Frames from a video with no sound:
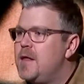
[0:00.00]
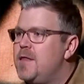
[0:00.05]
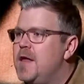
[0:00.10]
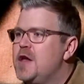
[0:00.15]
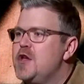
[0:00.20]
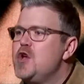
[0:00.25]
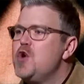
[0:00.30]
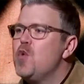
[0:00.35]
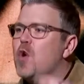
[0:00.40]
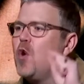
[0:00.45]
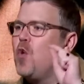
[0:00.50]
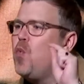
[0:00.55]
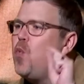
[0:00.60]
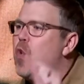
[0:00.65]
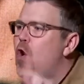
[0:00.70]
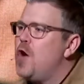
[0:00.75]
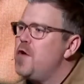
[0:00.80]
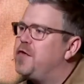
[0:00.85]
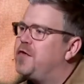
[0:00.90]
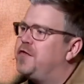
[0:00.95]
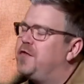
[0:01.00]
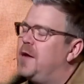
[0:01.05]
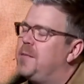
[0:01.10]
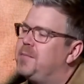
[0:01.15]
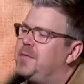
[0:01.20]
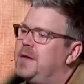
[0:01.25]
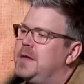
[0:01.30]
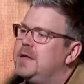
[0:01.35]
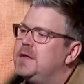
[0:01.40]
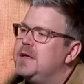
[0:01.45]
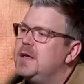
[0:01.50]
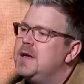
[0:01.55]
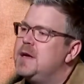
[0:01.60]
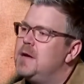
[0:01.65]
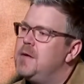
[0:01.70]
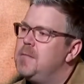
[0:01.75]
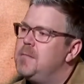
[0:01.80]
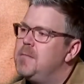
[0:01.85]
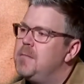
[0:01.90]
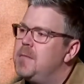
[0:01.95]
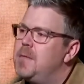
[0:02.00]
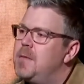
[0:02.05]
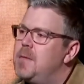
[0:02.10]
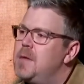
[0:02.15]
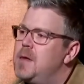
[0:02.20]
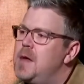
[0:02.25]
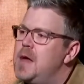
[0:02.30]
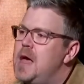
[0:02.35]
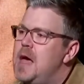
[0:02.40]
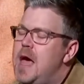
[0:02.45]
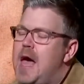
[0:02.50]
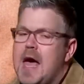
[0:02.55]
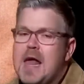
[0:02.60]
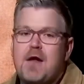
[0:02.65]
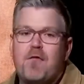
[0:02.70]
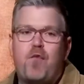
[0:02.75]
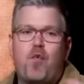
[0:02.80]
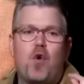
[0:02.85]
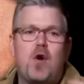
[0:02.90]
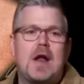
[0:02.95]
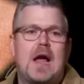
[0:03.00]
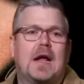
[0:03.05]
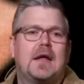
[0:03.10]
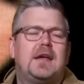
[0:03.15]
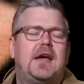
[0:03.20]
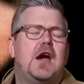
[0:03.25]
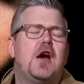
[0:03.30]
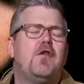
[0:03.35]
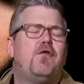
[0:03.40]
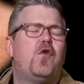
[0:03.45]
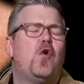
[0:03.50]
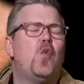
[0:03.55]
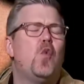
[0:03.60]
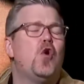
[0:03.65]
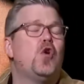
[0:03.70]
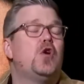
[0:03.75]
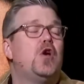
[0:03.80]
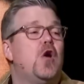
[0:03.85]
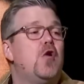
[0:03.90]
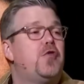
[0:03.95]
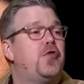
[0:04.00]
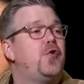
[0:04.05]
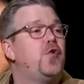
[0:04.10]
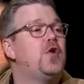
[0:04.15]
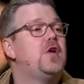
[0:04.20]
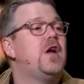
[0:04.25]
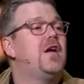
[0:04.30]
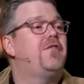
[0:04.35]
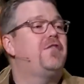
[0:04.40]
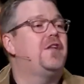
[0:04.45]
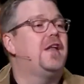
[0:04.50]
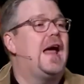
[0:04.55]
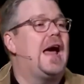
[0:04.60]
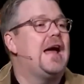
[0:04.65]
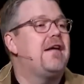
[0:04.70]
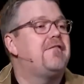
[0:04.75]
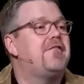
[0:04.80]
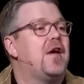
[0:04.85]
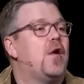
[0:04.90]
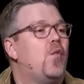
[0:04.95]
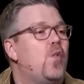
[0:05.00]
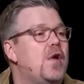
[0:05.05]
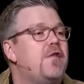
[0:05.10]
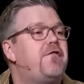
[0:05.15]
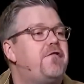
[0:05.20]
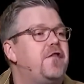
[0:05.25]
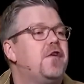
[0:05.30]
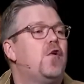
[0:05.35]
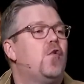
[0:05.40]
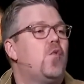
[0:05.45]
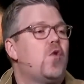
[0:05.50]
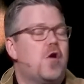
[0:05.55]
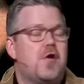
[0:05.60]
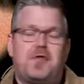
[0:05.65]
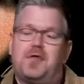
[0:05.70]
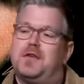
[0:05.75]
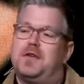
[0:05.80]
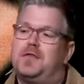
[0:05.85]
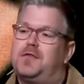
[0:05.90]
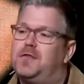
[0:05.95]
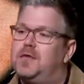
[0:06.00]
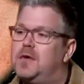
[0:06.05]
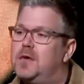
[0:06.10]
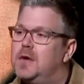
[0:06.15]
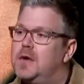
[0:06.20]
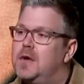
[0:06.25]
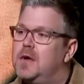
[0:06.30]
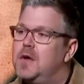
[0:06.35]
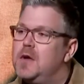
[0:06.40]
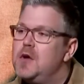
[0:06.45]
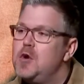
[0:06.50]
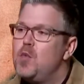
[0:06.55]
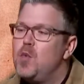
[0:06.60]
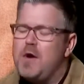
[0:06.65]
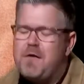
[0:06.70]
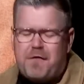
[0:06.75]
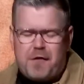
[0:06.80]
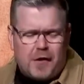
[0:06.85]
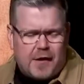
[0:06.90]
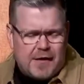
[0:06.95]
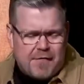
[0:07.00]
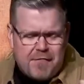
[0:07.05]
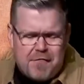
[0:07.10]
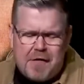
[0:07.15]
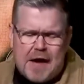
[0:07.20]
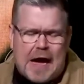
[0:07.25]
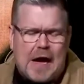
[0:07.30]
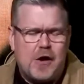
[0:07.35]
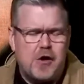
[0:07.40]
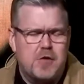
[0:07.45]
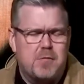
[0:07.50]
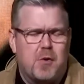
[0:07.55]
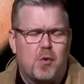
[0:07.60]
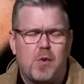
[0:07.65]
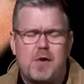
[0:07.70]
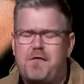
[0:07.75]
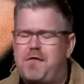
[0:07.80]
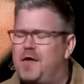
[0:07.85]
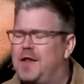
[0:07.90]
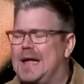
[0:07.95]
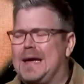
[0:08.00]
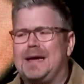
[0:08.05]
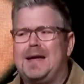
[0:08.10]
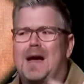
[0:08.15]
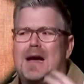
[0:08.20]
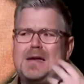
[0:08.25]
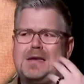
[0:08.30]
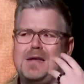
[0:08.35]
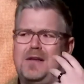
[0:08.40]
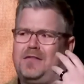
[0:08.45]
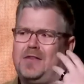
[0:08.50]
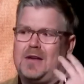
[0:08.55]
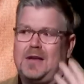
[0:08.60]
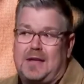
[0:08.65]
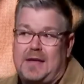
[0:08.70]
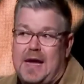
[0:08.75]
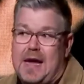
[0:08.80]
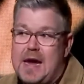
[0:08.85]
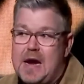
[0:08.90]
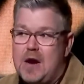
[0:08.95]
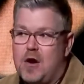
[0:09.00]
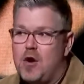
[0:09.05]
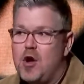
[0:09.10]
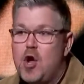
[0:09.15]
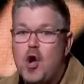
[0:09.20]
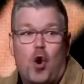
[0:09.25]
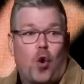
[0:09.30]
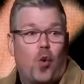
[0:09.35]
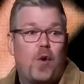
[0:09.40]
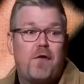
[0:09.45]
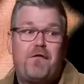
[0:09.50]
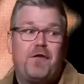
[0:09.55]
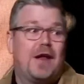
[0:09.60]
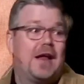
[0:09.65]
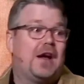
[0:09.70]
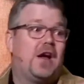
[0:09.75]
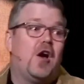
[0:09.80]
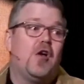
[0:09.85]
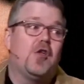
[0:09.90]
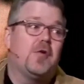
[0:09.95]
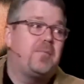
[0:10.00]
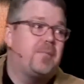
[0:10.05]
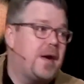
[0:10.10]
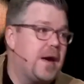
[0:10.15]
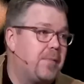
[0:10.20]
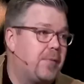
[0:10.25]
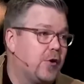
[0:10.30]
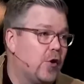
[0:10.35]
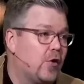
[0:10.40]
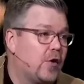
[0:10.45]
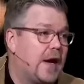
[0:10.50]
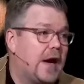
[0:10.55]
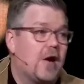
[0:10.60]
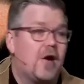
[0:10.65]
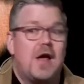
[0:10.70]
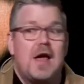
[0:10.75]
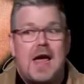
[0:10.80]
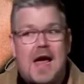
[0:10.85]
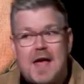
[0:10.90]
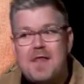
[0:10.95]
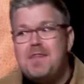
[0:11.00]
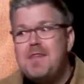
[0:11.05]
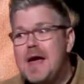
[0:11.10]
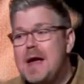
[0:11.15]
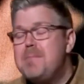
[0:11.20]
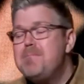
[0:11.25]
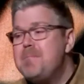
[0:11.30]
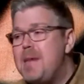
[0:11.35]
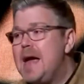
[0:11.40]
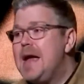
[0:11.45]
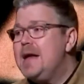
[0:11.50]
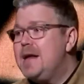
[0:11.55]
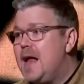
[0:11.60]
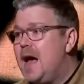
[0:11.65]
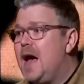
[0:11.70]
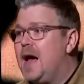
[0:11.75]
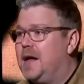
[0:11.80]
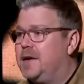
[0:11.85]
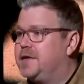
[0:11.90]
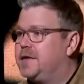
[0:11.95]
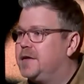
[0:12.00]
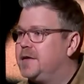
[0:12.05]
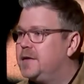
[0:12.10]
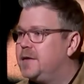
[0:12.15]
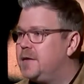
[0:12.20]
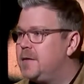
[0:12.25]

That you are worth something to him. And if we're not careful, we'll go through enough life that we feel worthless. We feel invaluable. We feel like God doesn't care, or we feel like other people don't care, and they may not.